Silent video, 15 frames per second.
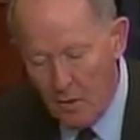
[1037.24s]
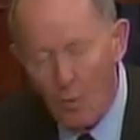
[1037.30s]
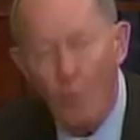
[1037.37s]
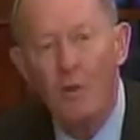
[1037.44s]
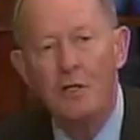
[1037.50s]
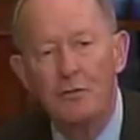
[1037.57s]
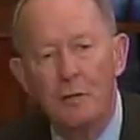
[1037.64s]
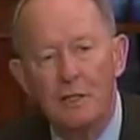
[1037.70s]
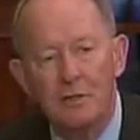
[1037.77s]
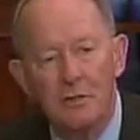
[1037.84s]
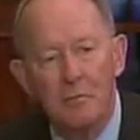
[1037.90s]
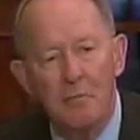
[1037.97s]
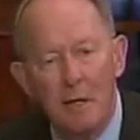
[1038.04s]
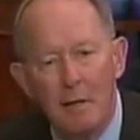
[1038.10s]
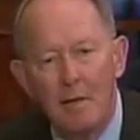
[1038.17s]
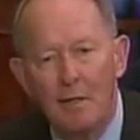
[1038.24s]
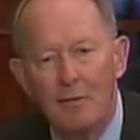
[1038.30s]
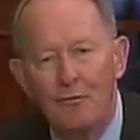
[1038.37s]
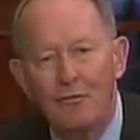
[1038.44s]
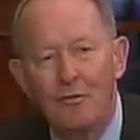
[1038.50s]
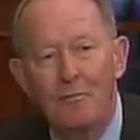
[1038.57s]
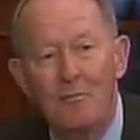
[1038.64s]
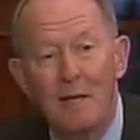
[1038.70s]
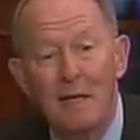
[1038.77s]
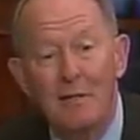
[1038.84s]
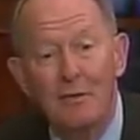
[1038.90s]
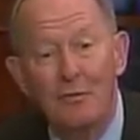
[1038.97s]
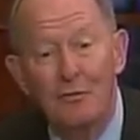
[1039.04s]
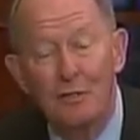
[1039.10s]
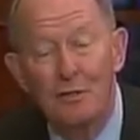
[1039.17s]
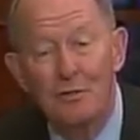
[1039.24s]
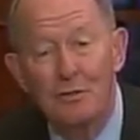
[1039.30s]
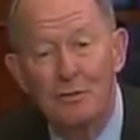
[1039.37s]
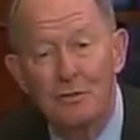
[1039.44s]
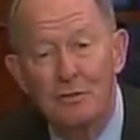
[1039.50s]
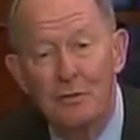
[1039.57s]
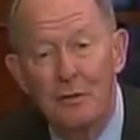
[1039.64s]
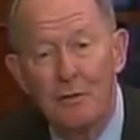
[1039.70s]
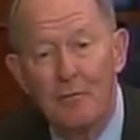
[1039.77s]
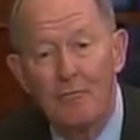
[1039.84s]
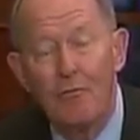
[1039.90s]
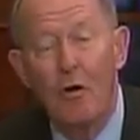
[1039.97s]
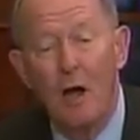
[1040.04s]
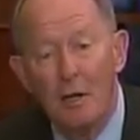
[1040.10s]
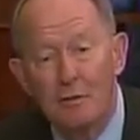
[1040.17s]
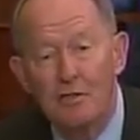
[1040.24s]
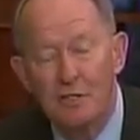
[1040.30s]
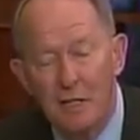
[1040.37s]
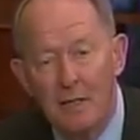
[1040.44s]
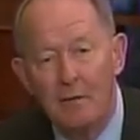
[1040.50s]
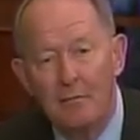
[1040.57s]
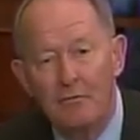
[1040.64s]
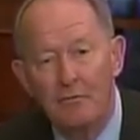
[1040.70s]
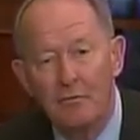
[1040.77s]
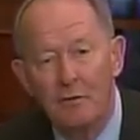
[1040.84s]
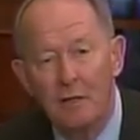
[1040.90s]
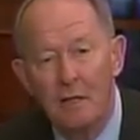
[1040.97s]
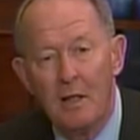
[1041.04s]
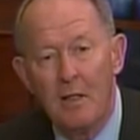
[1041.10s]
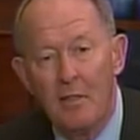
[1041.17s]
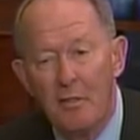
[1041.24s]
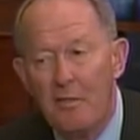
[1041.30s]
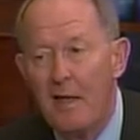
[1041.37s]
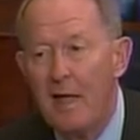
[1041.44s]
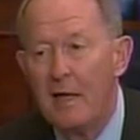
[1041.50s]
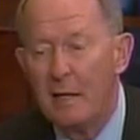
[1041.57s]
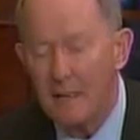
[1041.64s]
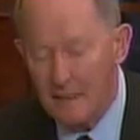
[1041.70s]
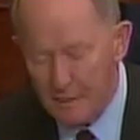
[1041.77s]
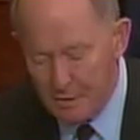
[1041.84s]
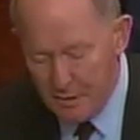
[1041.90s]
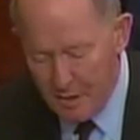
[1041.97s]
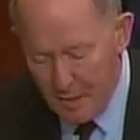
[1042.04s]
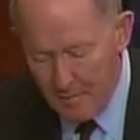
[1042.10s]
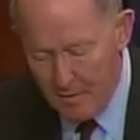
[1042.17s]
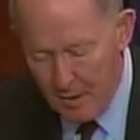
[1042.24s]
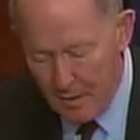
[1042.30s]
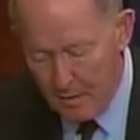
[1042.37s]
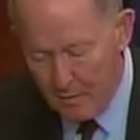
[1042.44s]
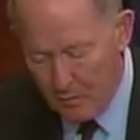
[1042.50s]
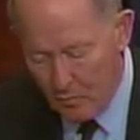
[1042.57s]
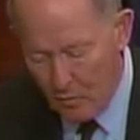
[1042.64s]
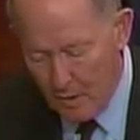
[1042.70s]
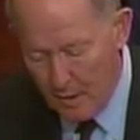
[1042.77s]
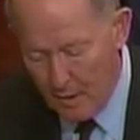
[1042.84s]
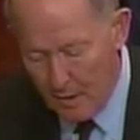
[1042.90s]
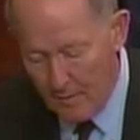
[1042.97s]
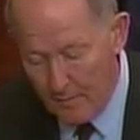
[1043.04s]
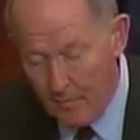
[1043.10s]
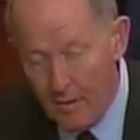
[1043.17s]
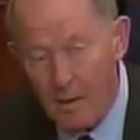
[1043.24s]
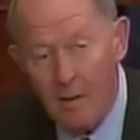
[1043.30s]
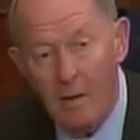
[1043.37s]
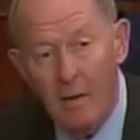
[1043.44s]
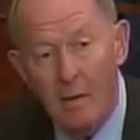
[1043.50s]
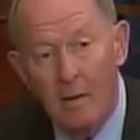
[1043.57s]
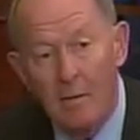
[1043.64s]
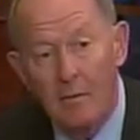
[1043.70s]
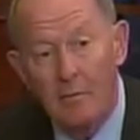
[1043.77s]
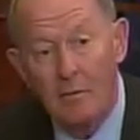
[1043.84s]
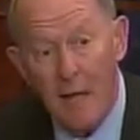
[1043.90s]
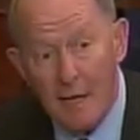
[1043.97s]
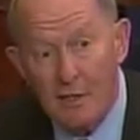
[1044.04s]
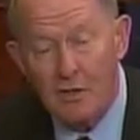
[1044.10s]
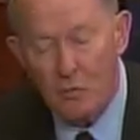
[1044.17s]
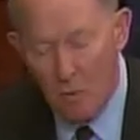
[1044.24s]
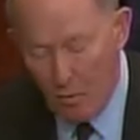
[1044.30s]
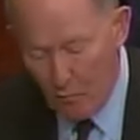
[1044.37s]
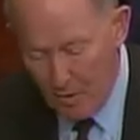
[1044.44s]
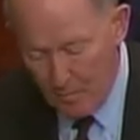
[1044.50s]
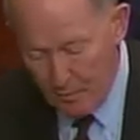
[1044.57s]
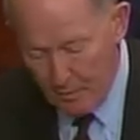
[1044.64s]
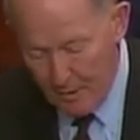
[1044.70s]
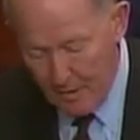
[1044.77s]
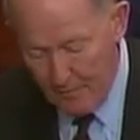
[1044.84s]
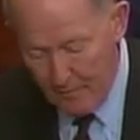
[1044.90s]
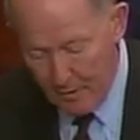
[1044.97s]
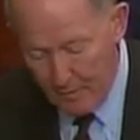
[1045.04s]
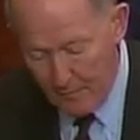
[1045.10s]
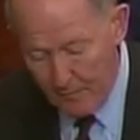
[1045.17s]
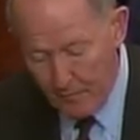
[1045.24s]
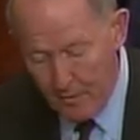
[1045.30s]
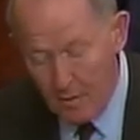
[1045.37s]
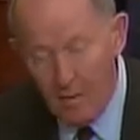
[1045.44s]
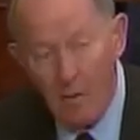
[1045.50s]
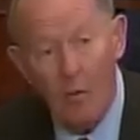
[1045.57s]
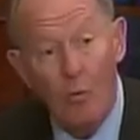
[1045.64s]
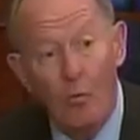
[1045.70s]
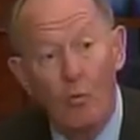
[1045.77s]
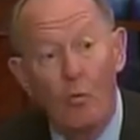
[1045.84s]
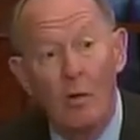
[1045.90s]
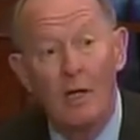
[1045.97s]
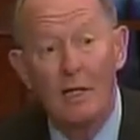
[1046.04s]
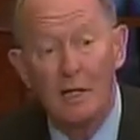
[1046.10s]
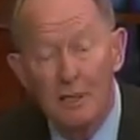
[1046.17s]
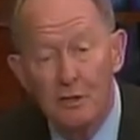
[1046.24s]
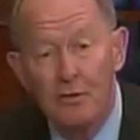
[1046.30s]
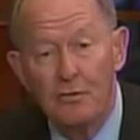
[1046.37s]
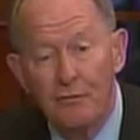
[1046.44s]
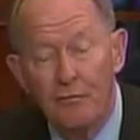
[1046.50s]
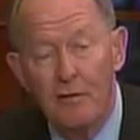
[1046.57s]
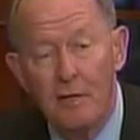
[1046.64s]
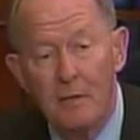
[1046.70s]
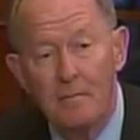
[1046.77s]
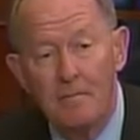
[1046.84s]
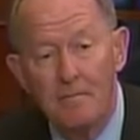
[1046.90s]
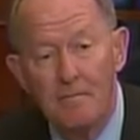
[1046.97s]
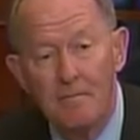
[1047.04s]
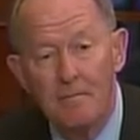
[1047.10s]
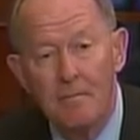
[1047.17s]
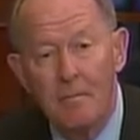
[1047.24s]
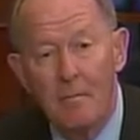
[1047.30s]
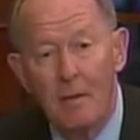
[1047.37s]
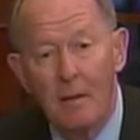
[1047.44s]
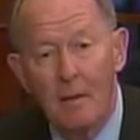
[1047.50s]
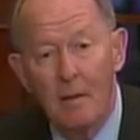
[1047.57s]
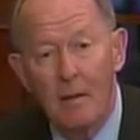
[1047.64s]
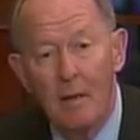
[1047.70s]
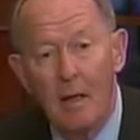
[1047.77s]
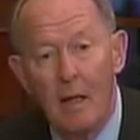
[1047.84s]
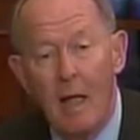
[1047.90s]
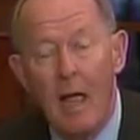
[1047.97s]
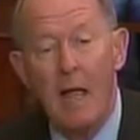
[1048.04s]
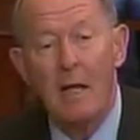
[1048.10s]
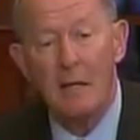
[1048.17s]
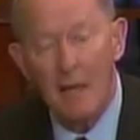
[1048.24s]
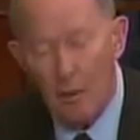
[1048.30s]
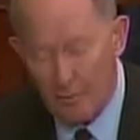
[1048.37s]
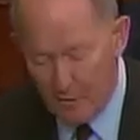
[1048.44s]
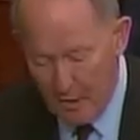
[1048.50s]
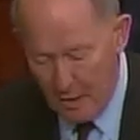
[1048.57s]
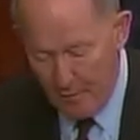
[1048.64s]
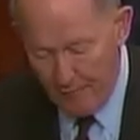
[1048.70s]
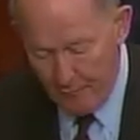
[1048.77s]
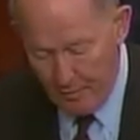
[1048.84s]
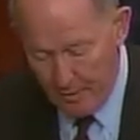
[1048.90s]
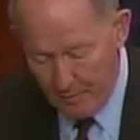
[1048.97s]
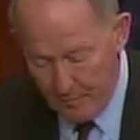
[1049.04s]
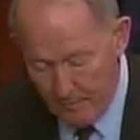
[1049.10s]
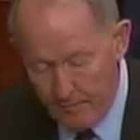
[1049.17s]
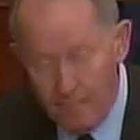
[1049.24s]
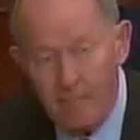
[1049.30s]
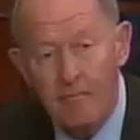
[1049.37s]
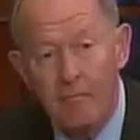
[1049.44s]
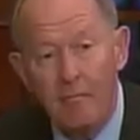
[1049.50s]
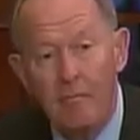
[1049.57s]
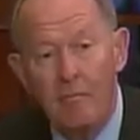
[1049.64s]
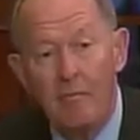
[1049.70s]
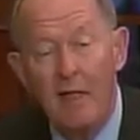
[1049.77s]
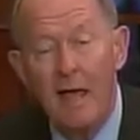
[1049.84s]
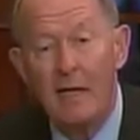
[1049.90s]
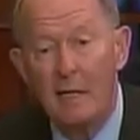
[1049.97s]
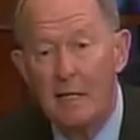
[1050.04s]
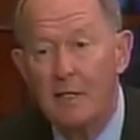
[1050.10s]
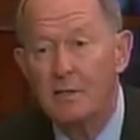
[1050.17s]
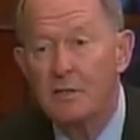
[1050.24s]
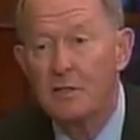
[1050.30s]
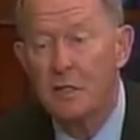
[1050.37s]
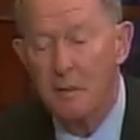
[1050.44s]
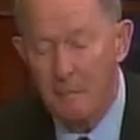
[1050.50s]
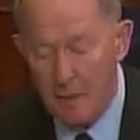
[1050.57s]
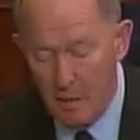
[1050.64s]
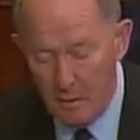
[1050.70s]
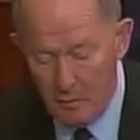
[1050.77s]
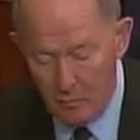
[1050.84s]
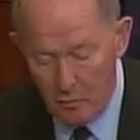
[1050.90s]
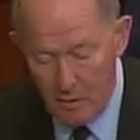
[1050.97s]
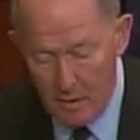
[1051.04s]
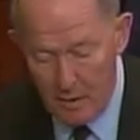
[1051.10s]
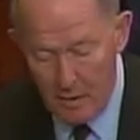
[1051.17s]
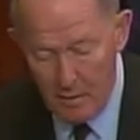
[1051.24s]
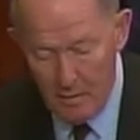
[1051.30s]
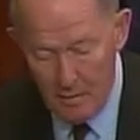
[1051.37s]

We trust Americans to make decisions for ourselves. That is the American way. That is what we believe in. Religious freedom and health care freedom. That is the American way.